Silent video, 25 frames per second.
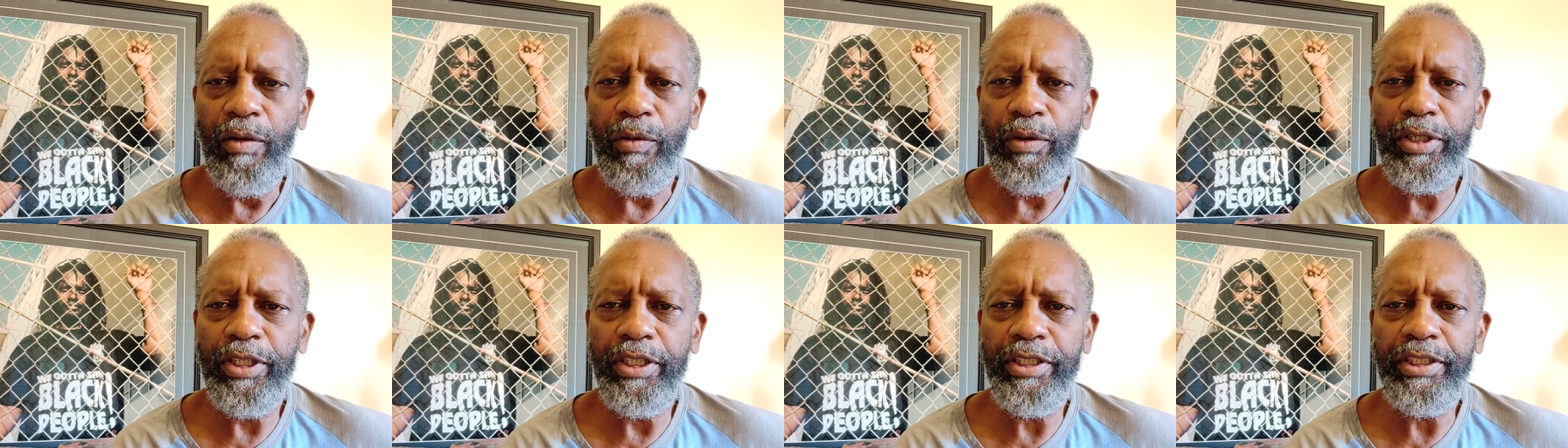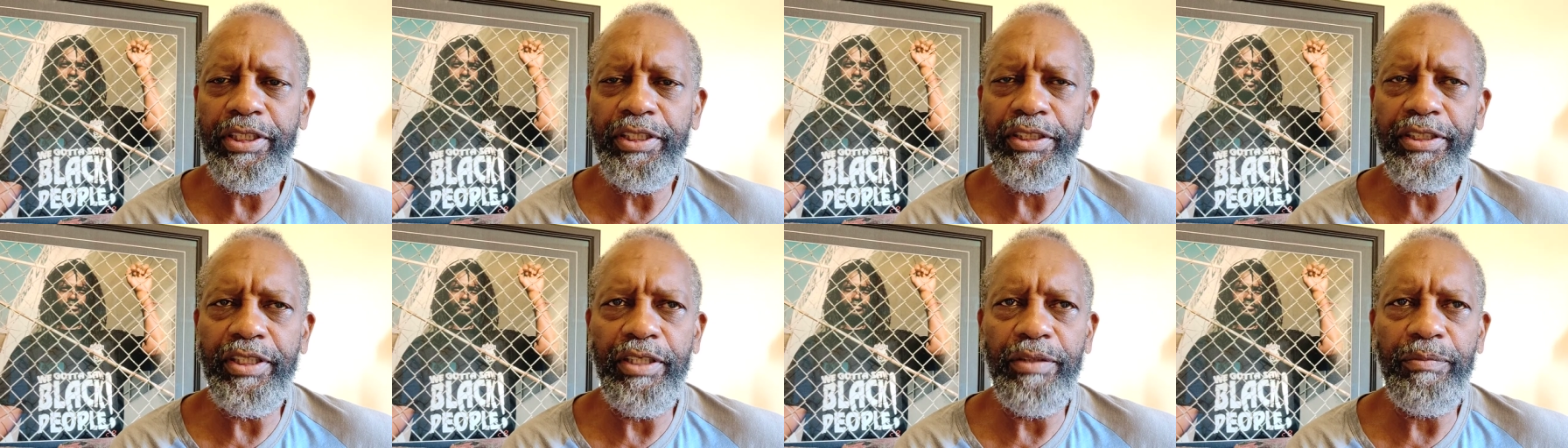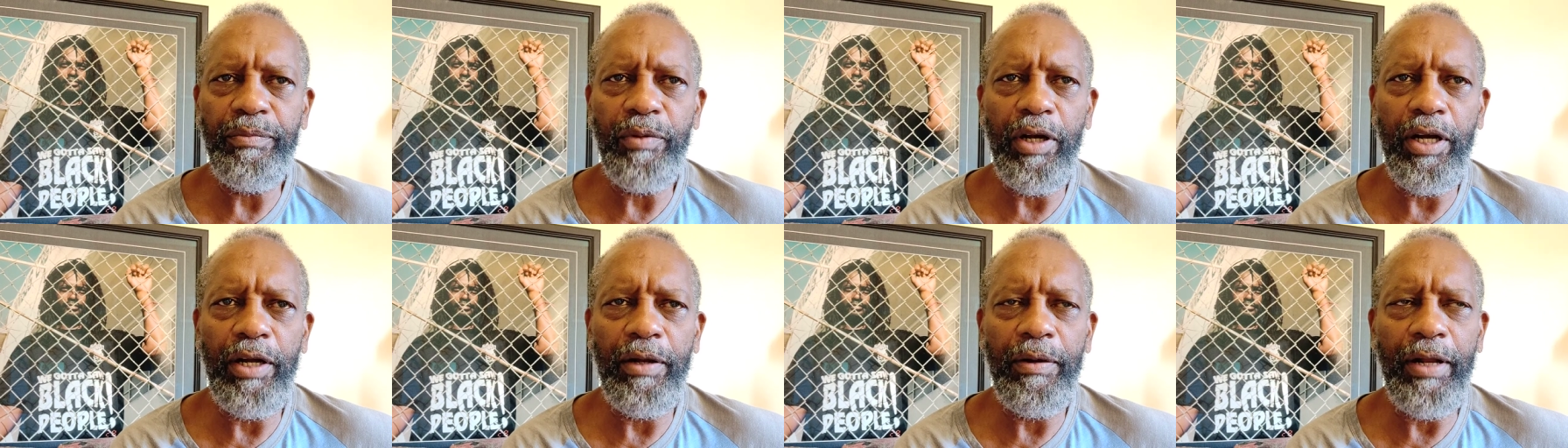Well, this is
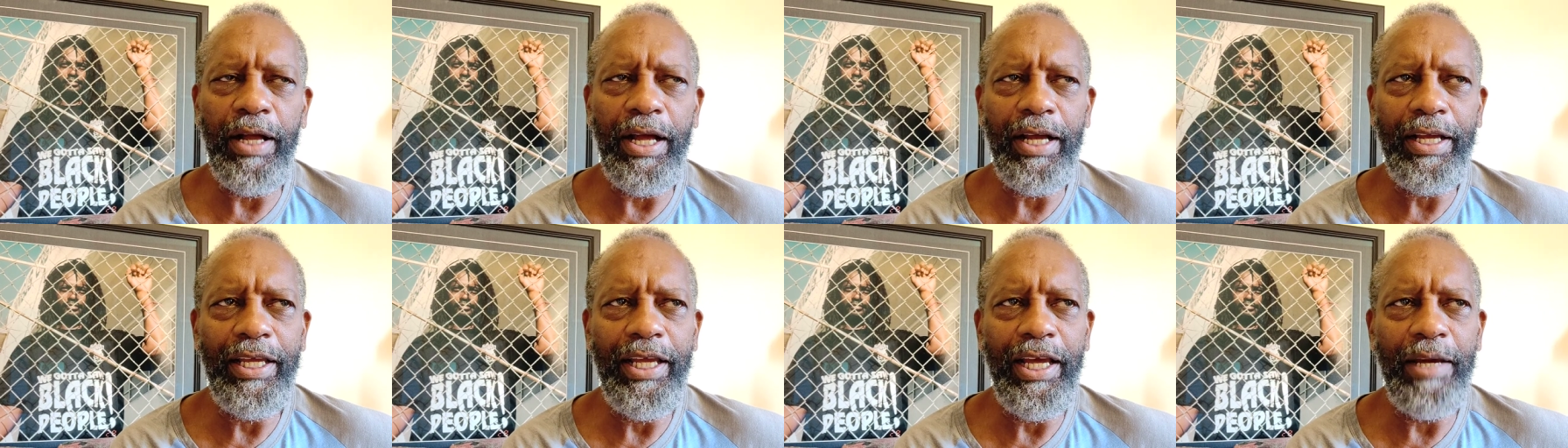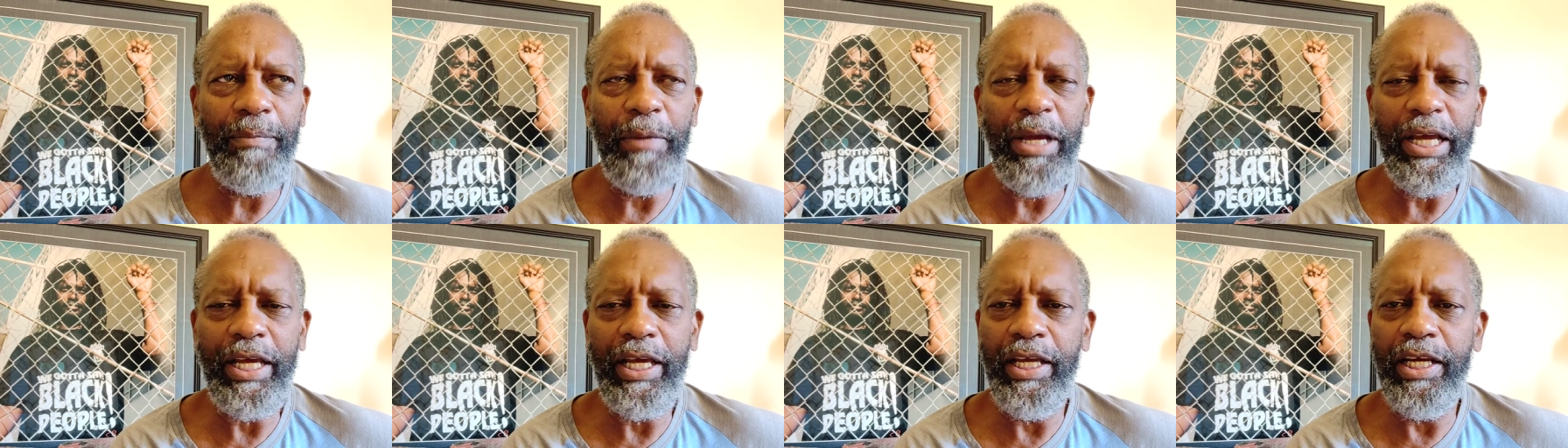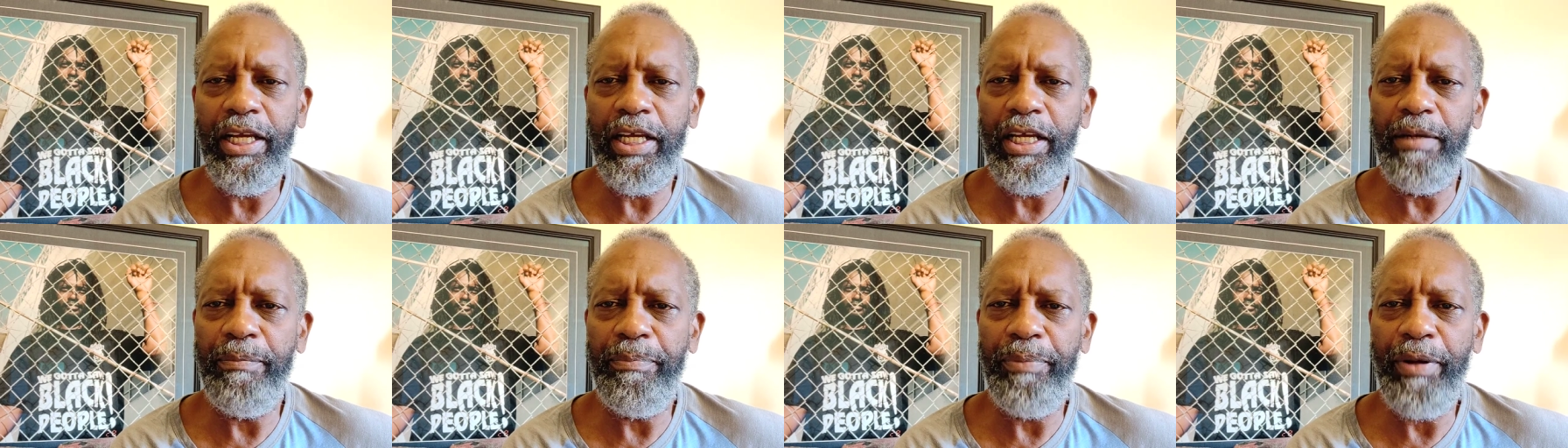it. Well, I can't make
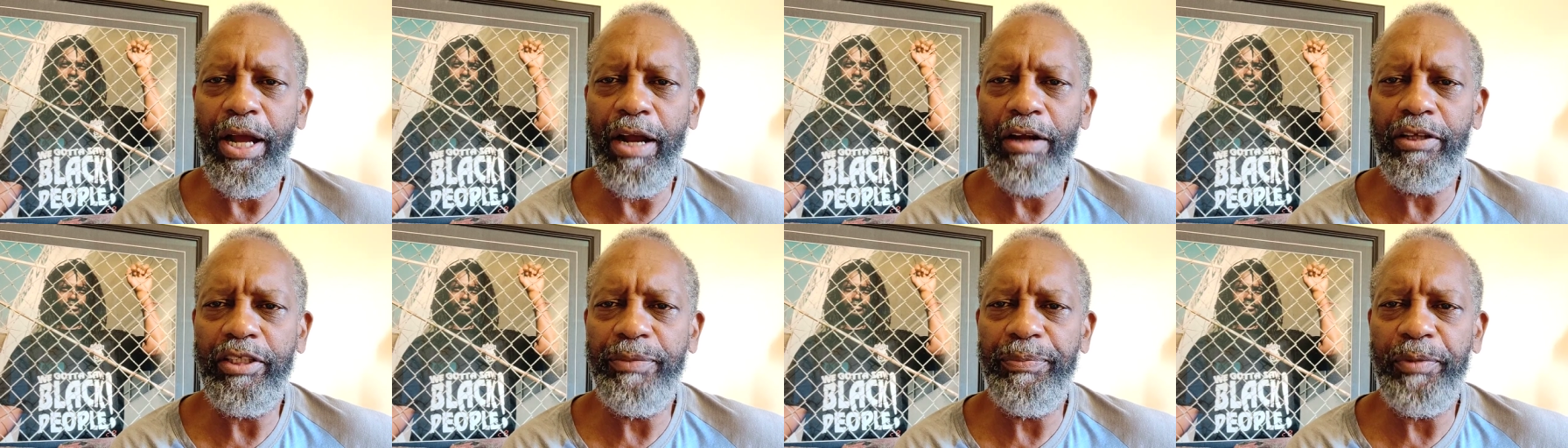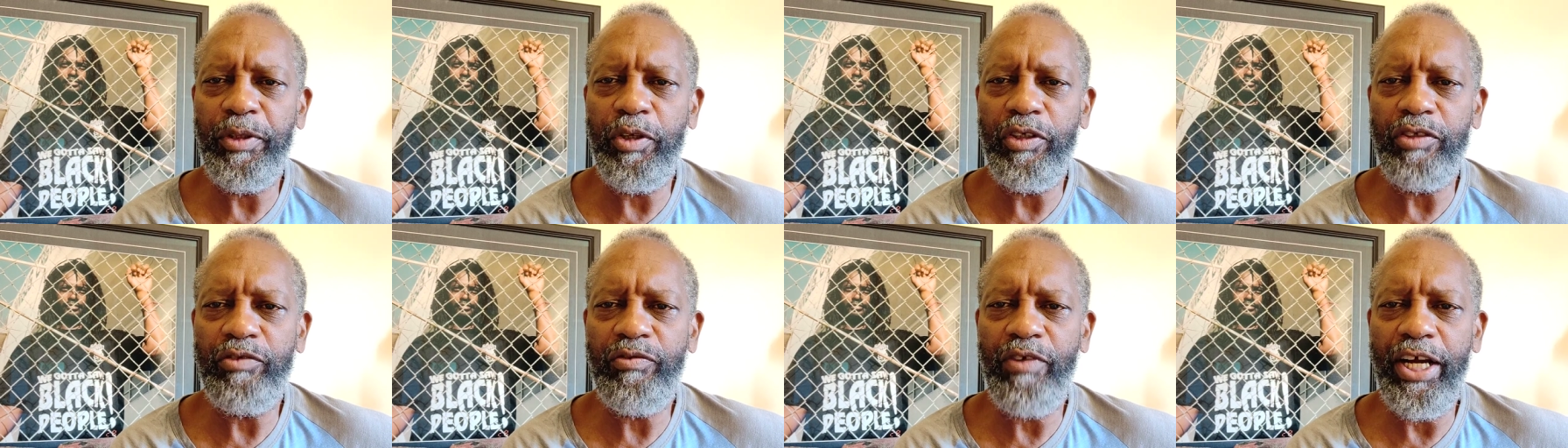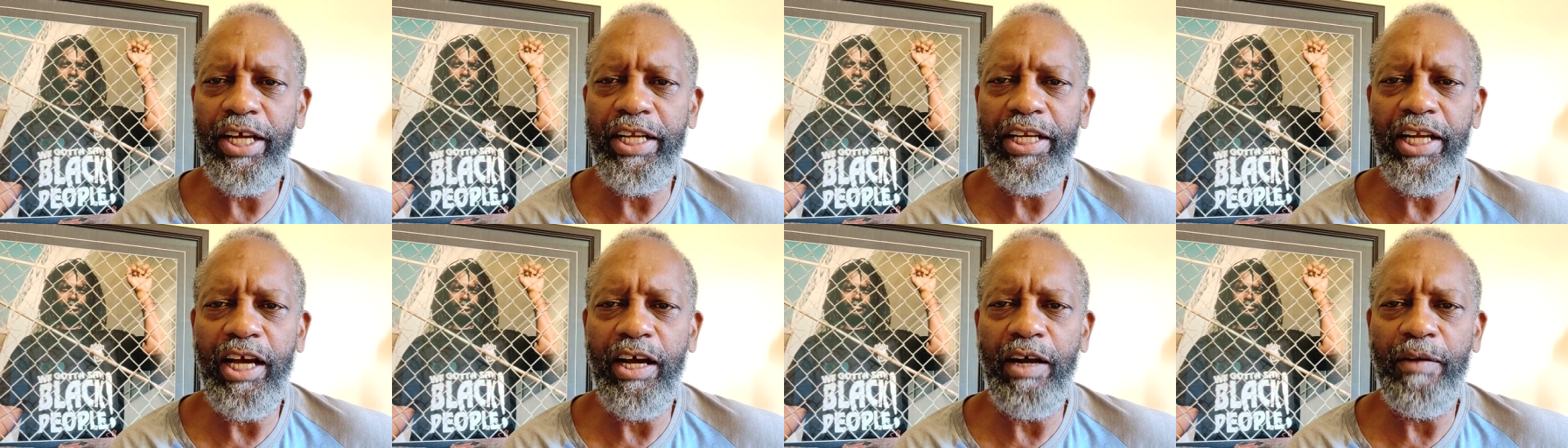any comparison because
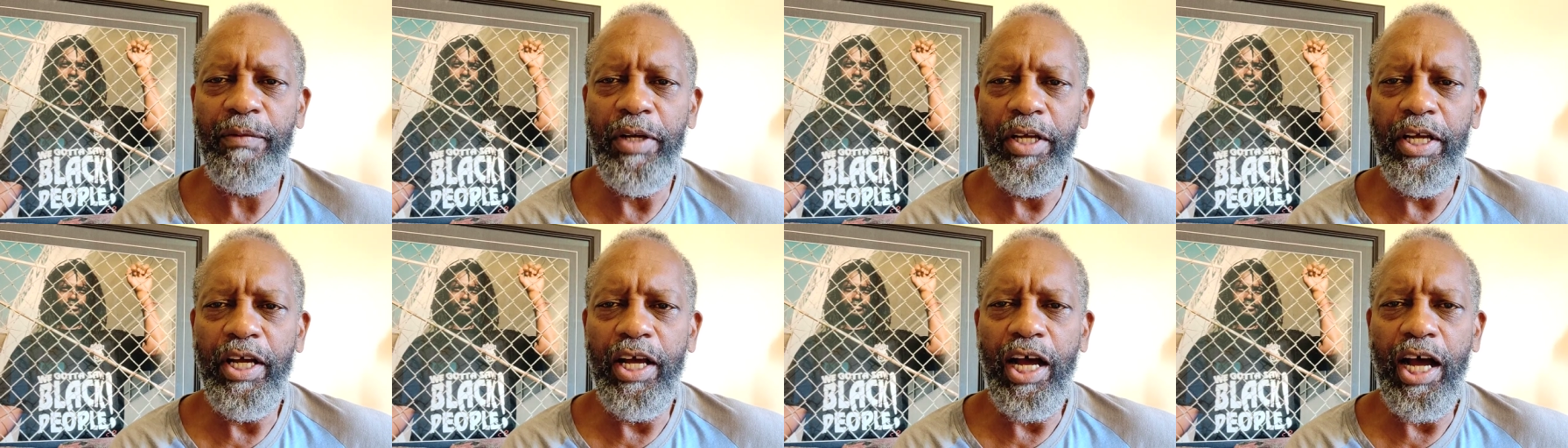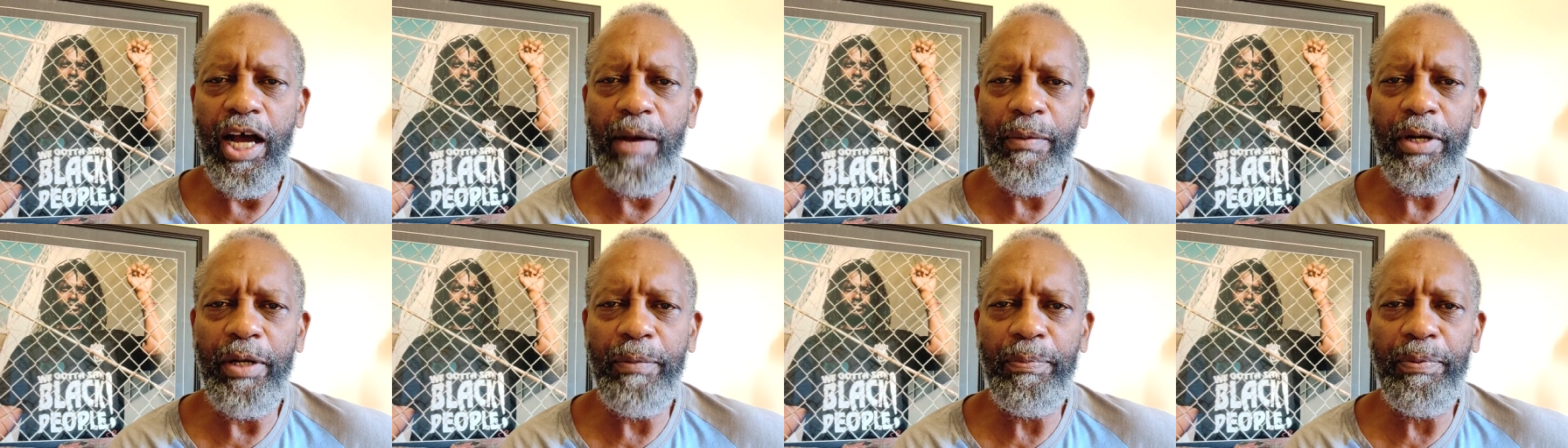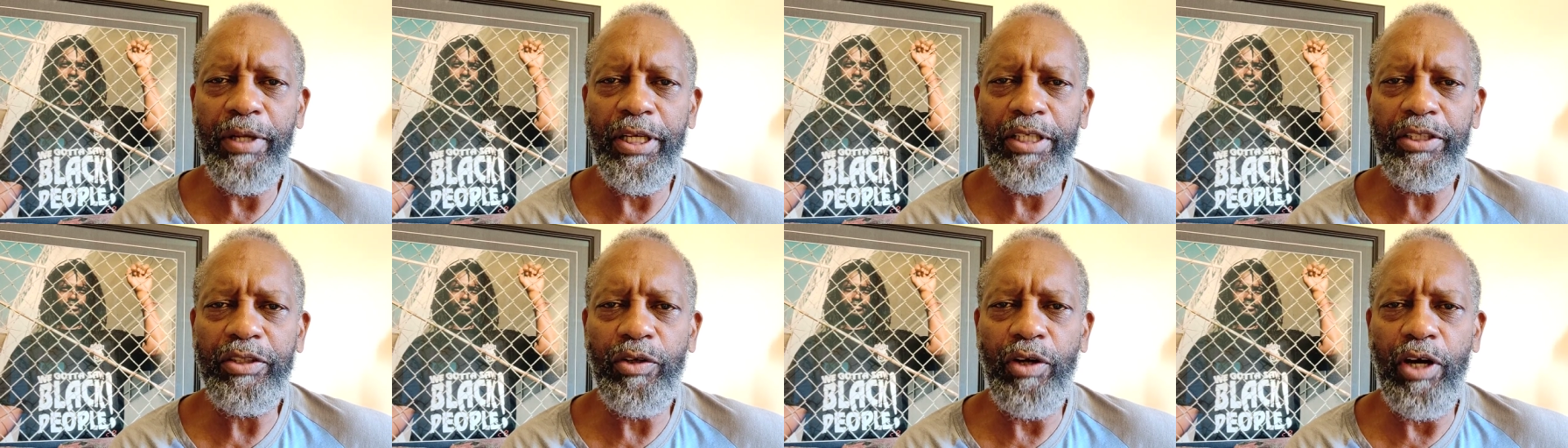right now I'm in a
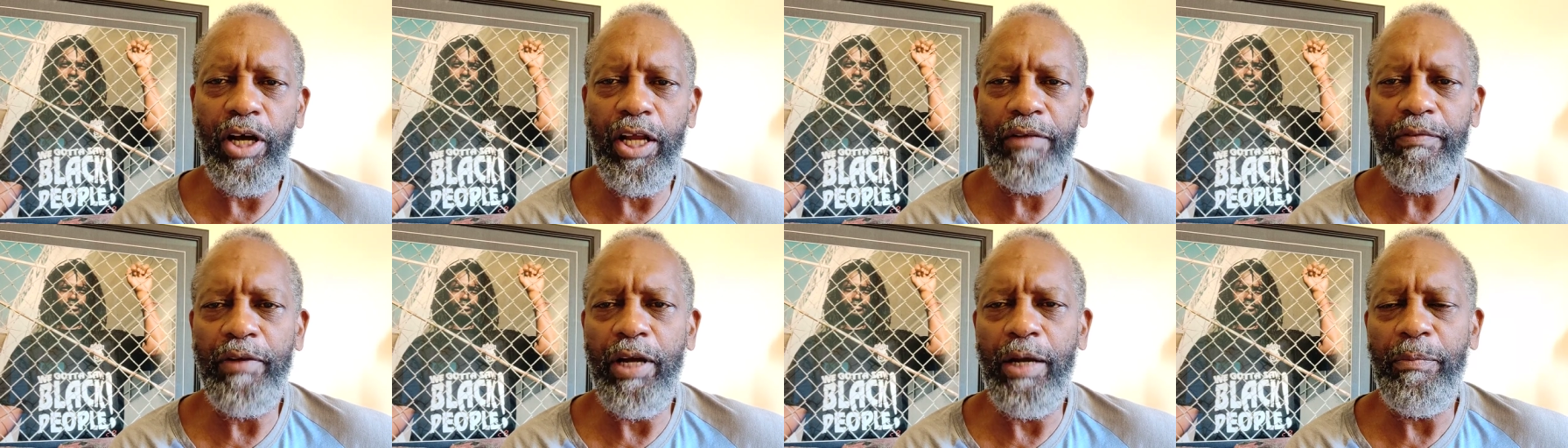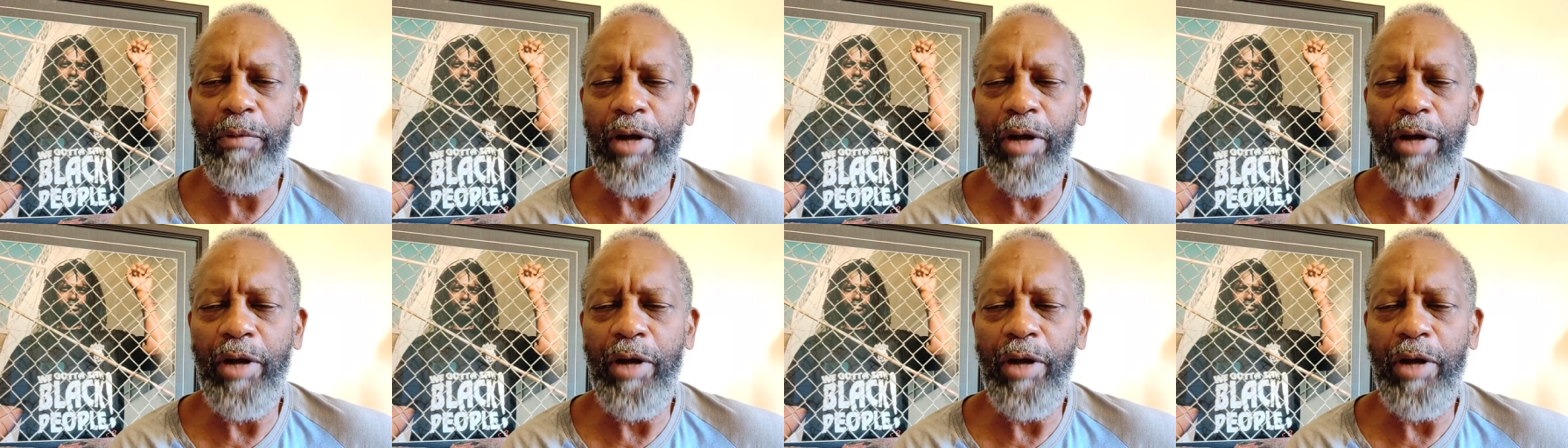place called.